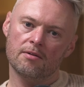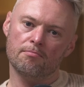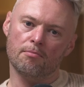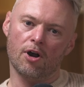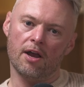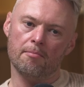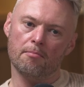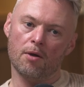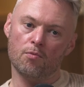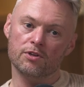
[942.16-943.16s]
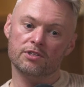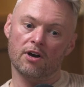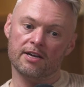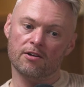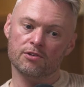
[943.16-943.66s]
my mum was
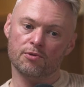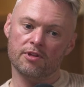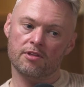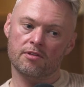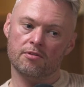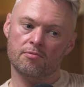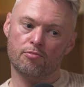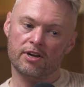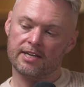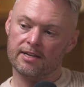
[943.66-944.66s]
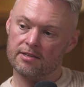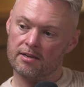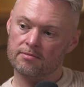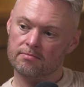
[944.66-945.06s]
diagnosed with breast cancer.